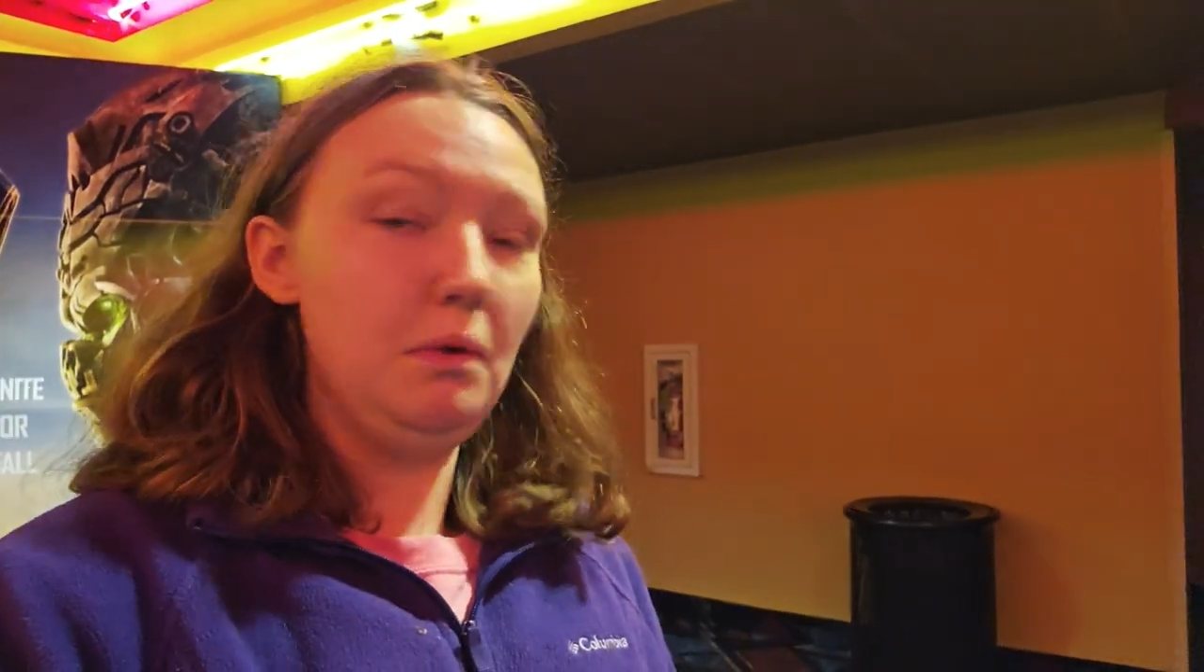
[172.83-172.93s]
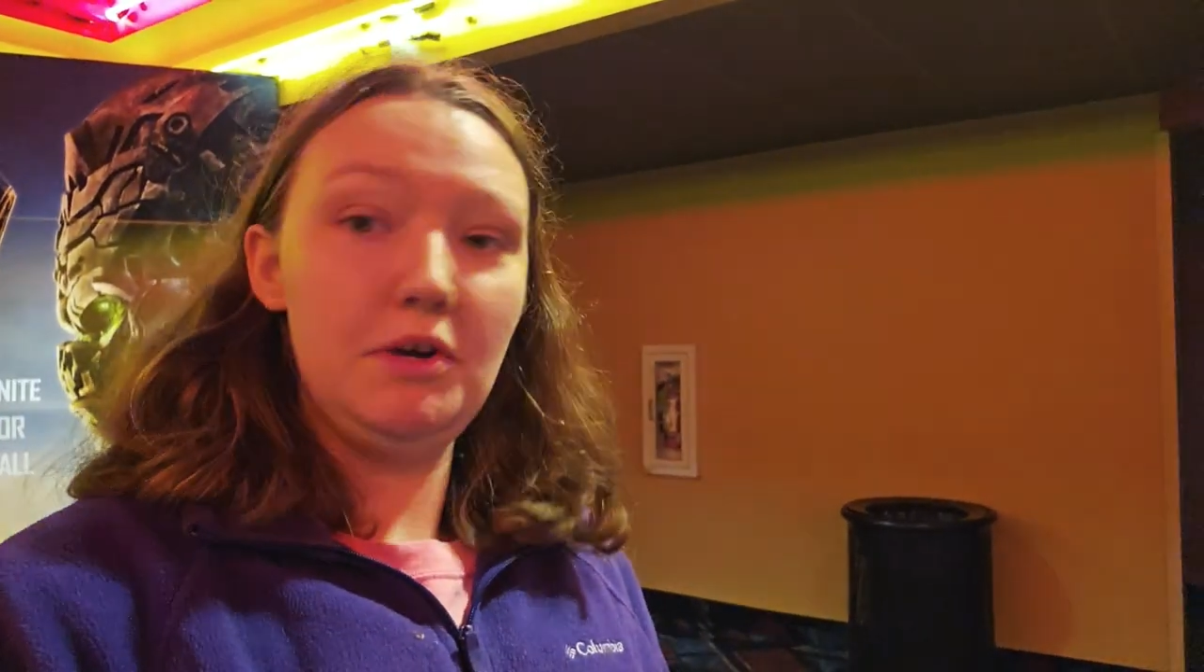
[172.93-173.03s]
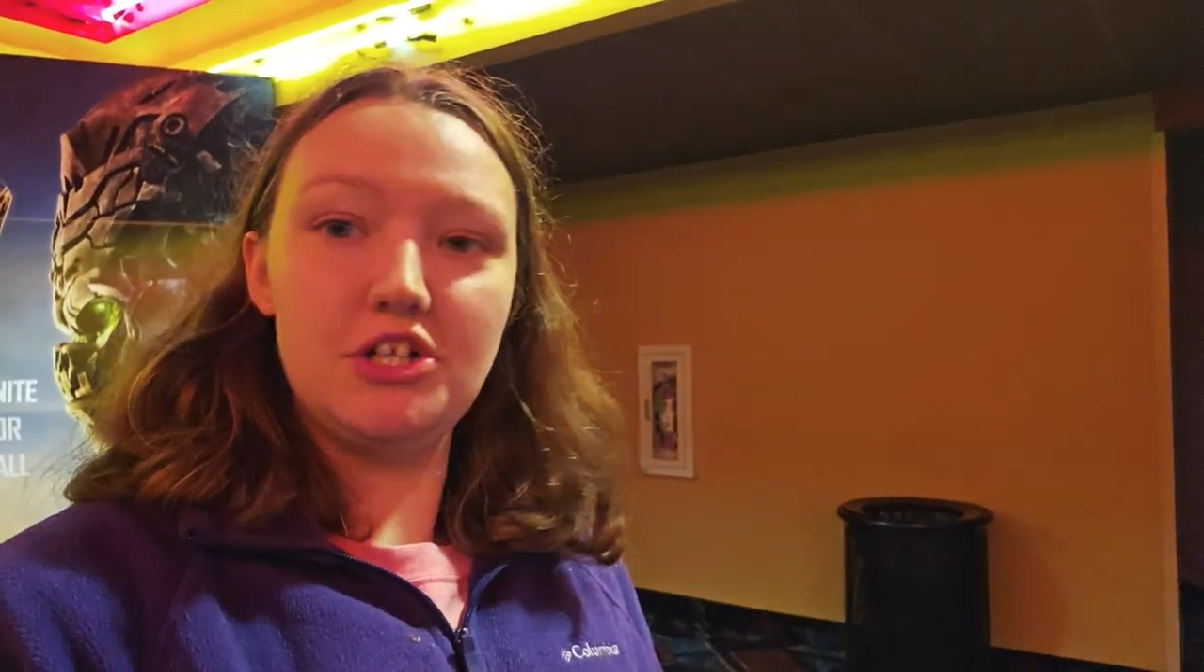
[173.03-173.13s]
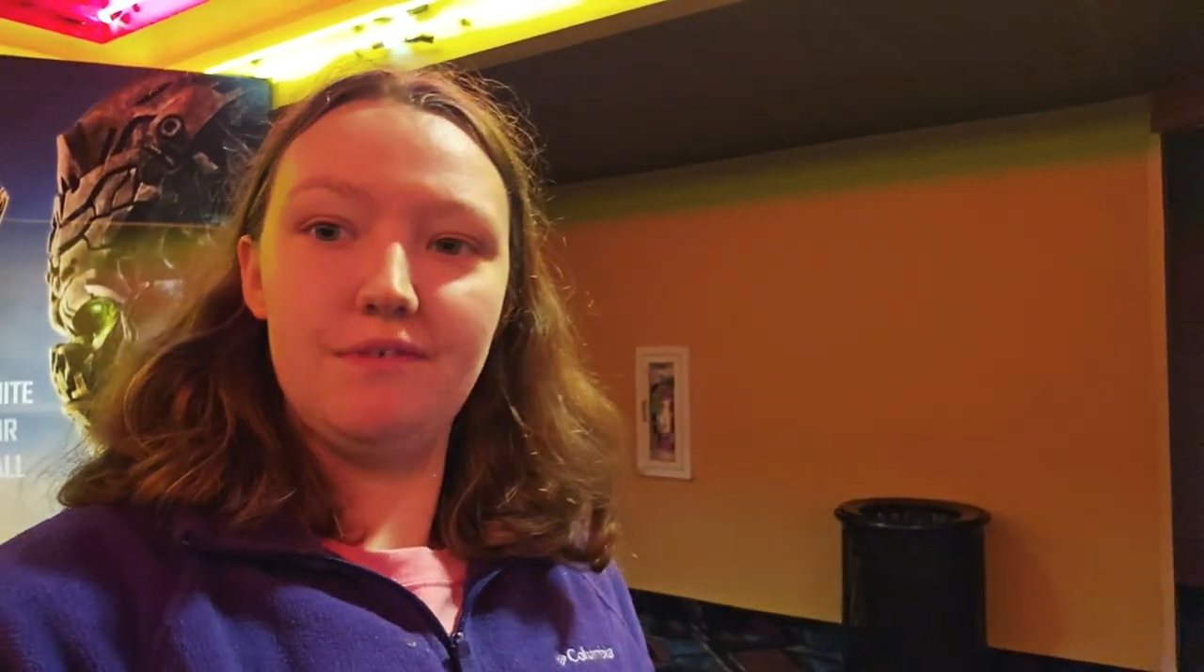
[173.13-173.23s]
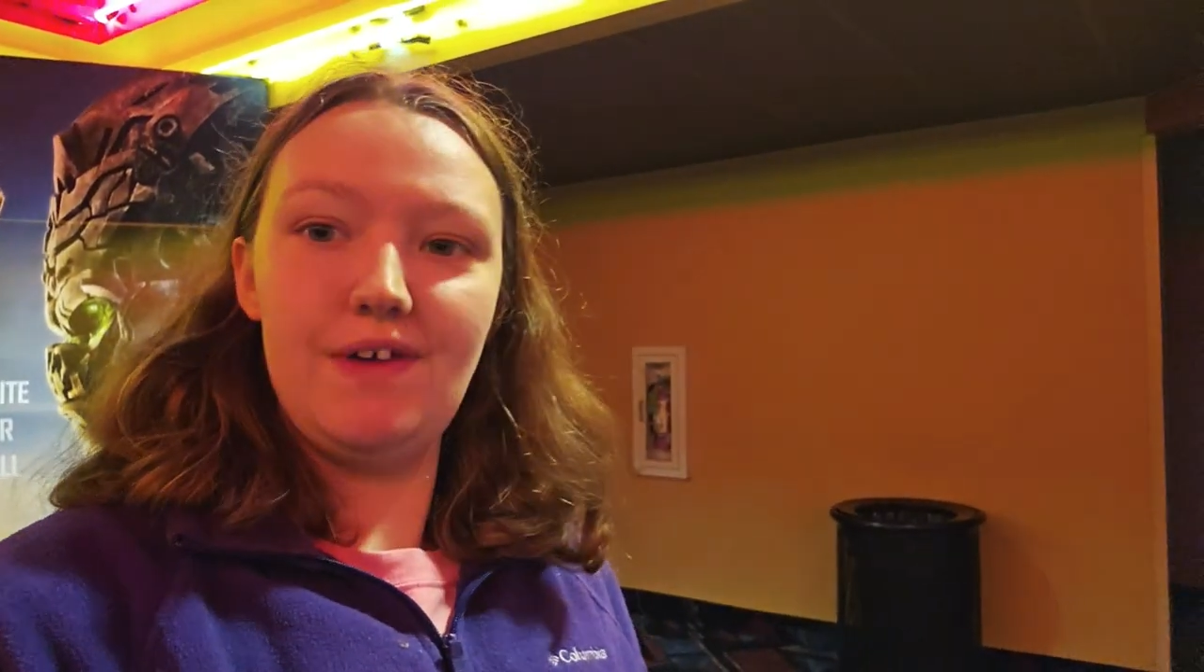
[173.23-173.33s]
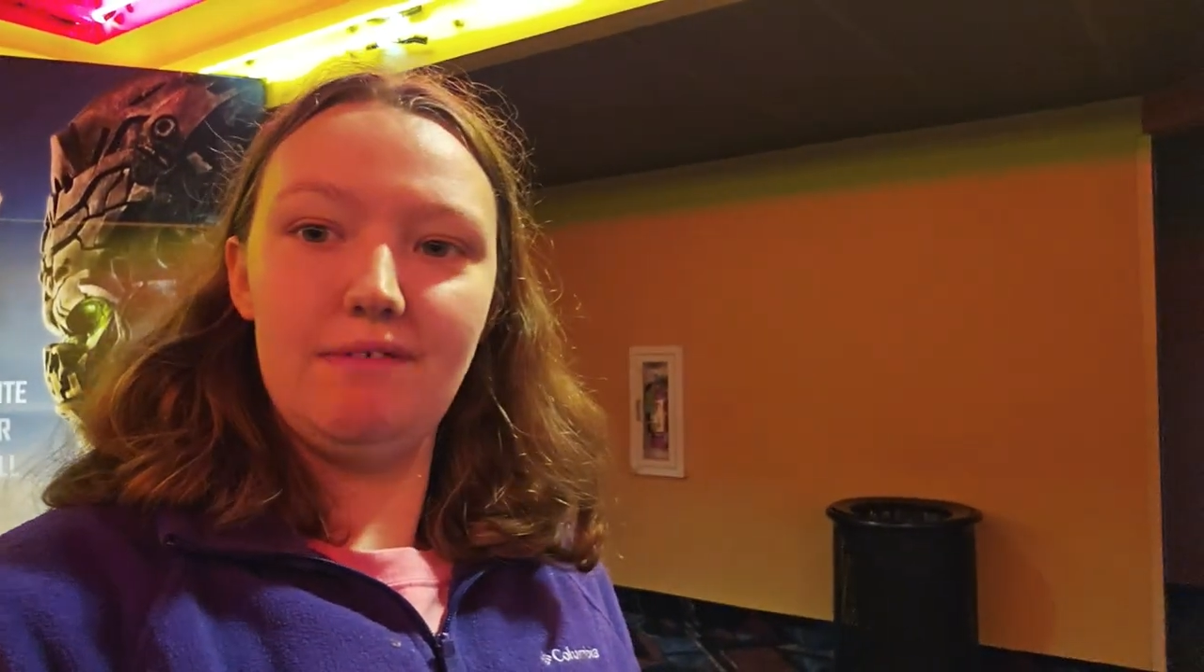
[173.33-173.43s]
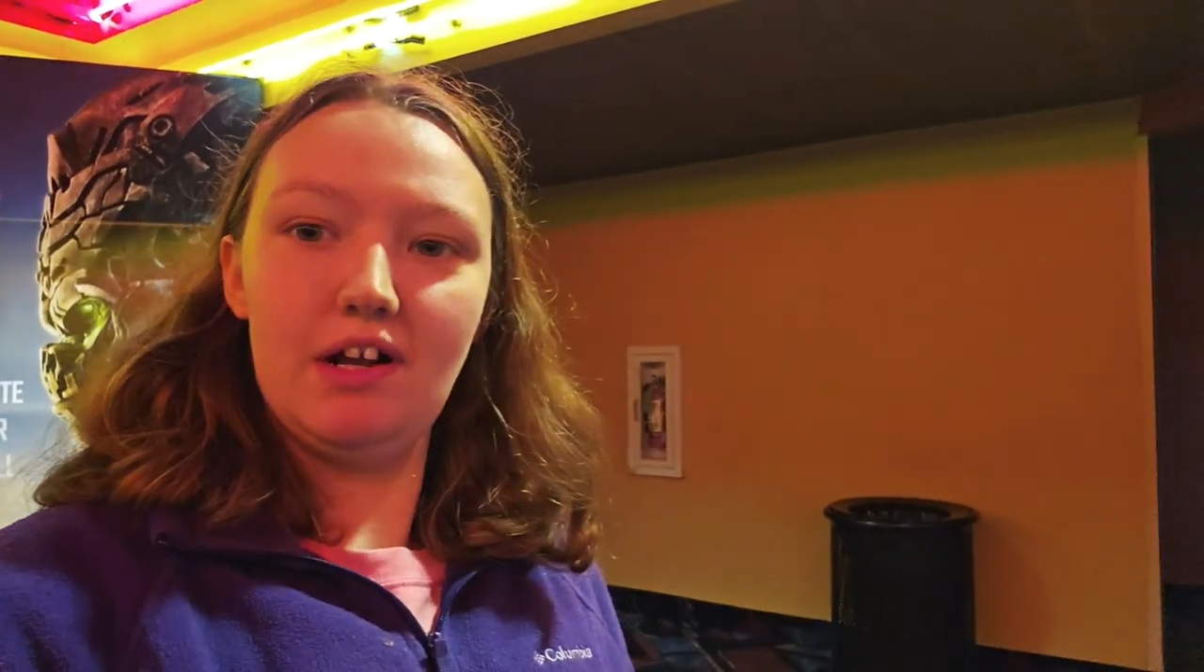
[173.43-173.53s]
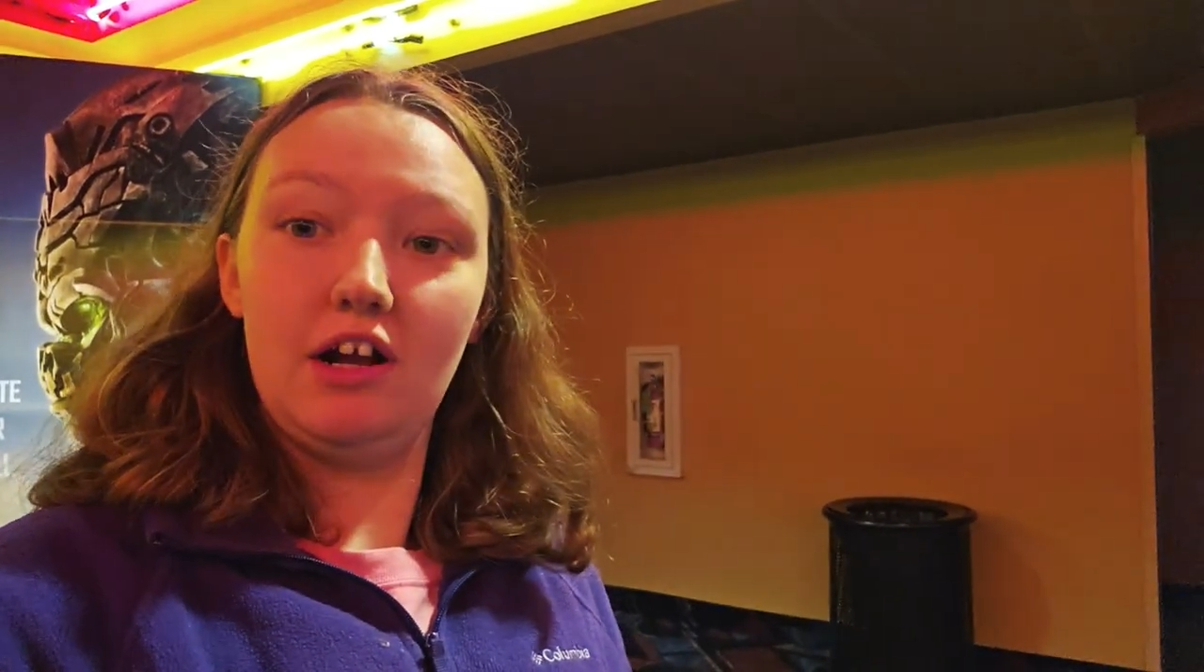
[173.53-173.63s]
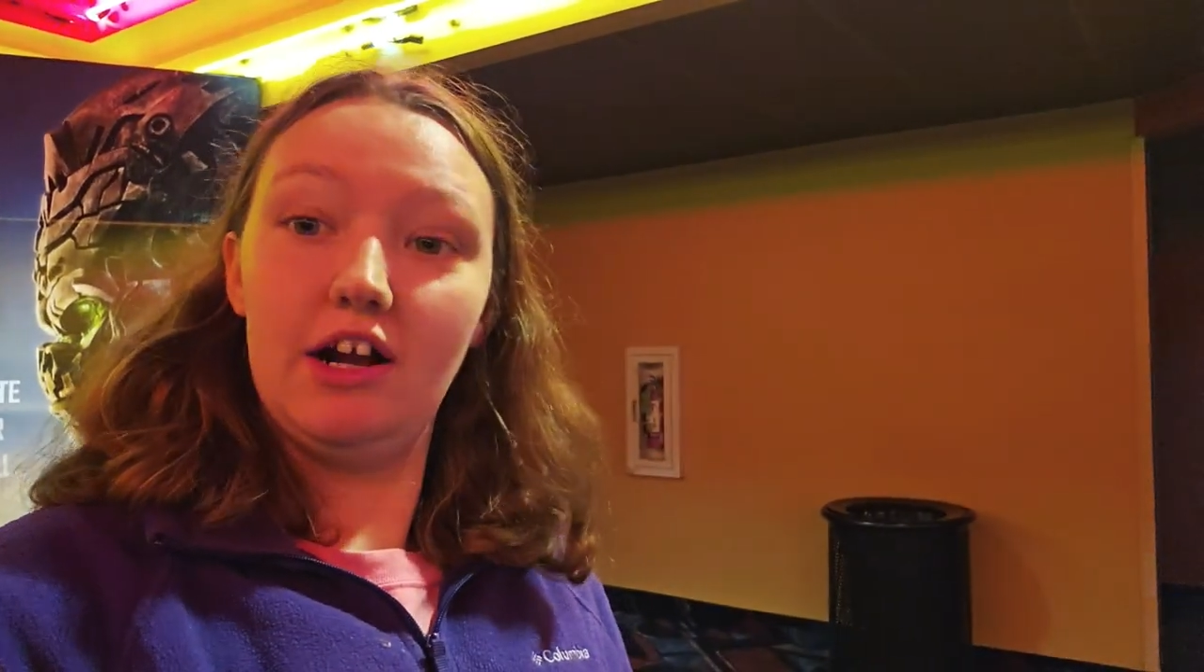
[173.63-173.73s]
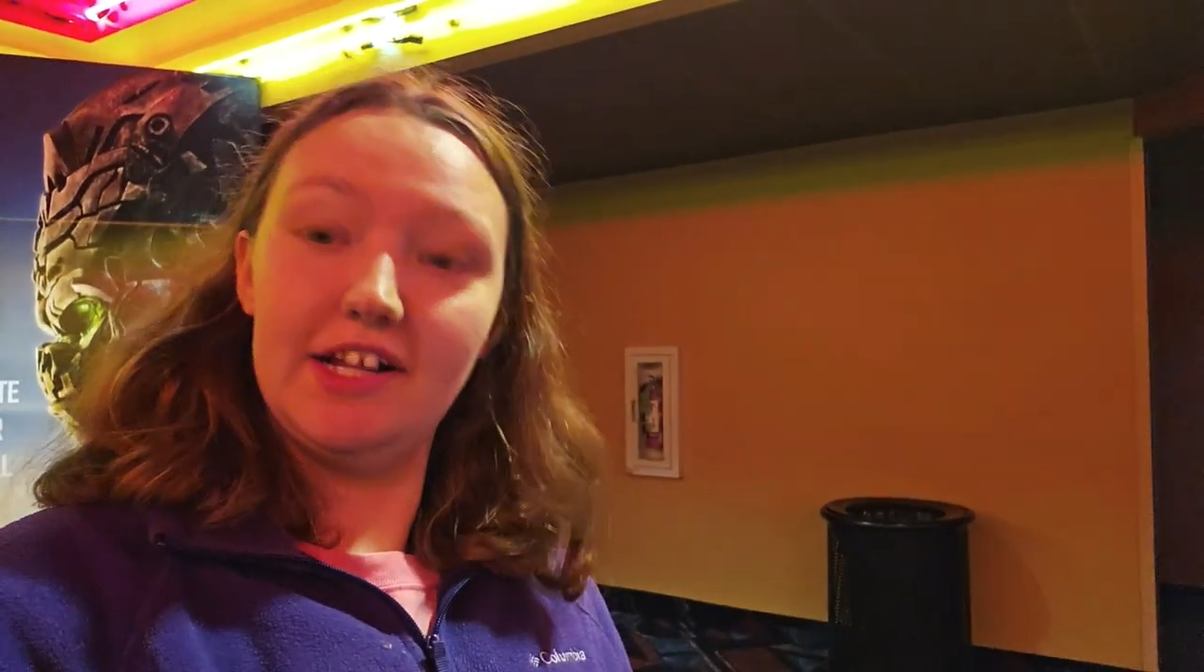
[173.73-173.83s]
What was your favorite
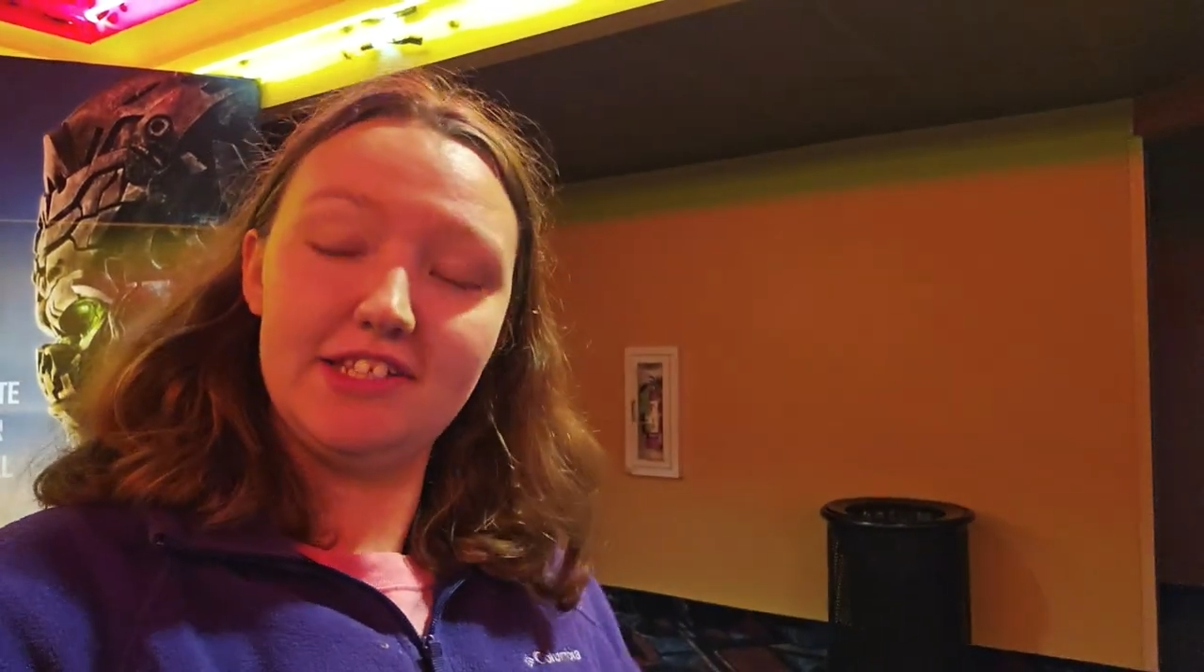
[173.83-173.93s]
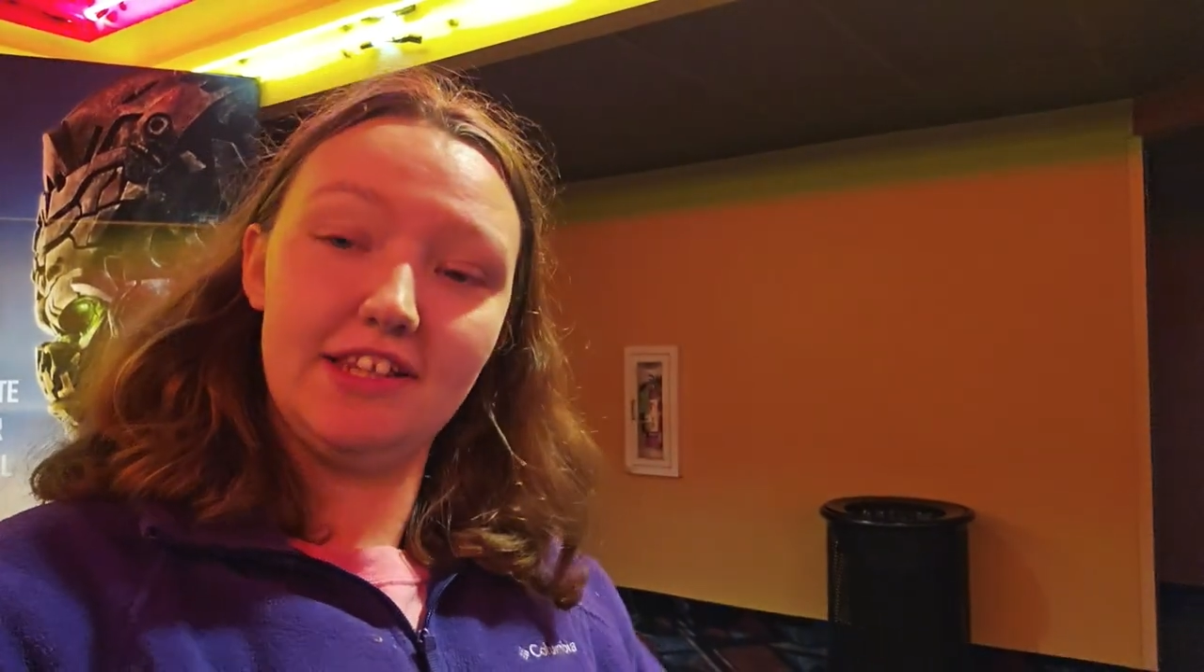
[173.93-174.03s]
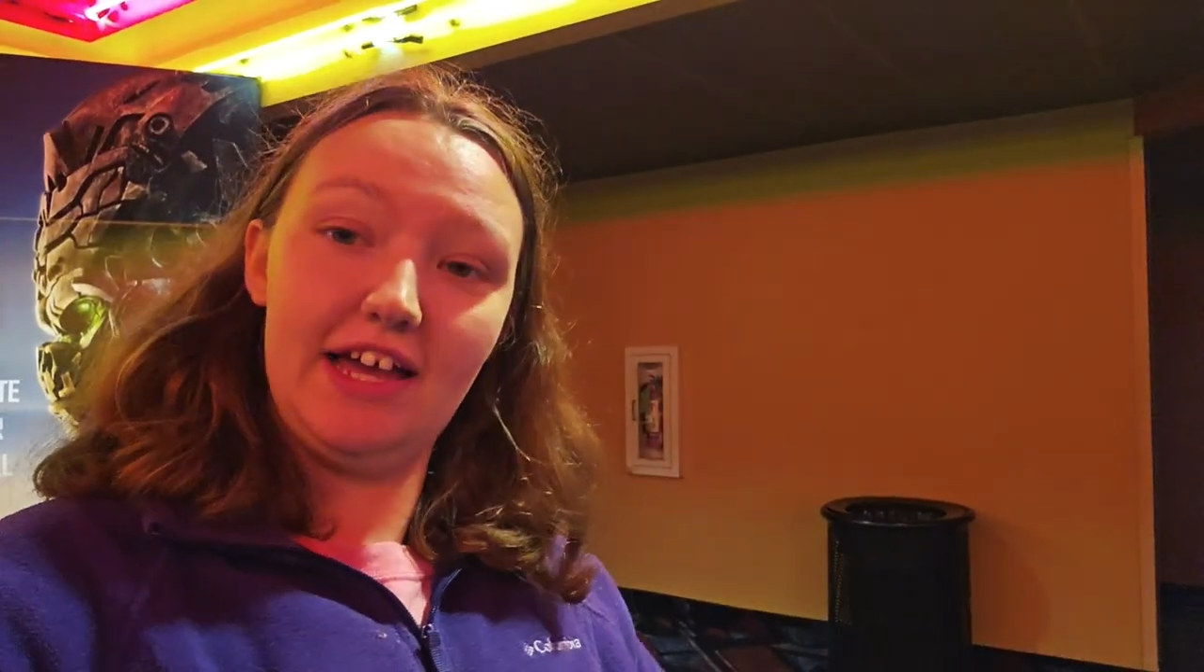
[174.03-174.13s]
Guardians of the